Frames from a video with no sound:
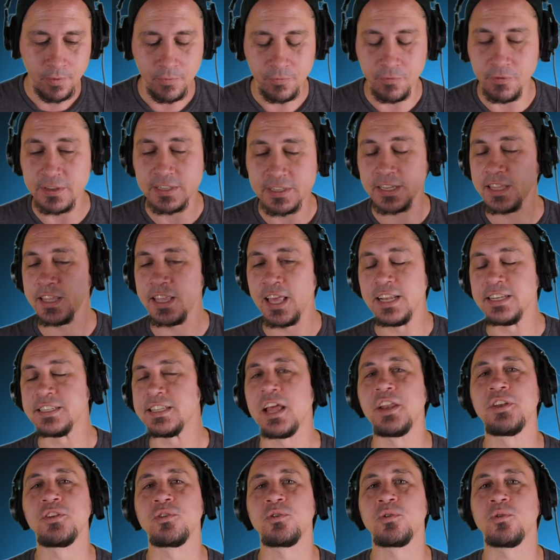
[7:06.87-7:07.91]
physically
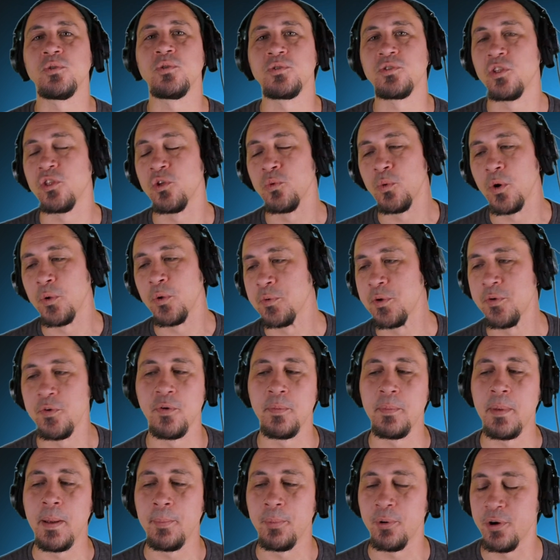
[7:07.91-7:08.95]
identical to the one we
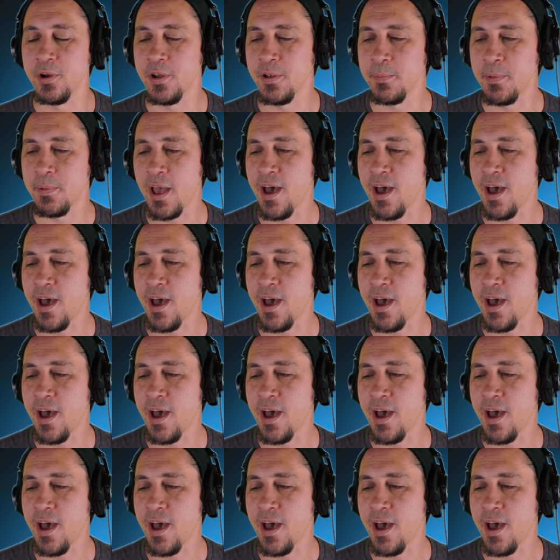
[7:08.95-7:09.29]
remember him